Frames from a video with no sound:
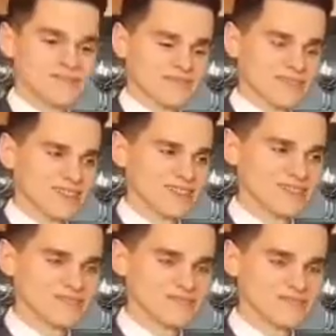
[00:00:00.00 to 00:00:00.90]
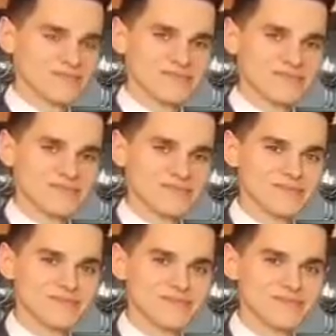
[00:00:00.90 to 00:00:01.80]

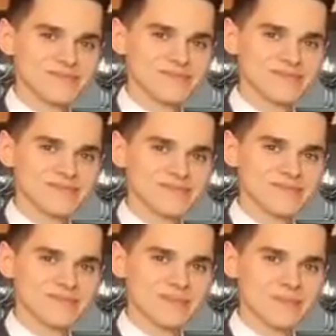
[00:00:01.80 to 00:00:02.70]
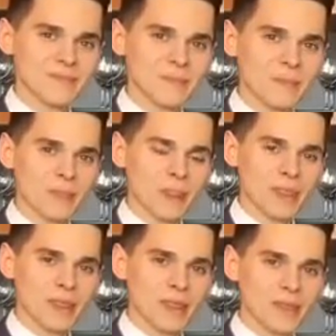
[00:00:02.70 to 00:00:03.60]
The person shown says nothing.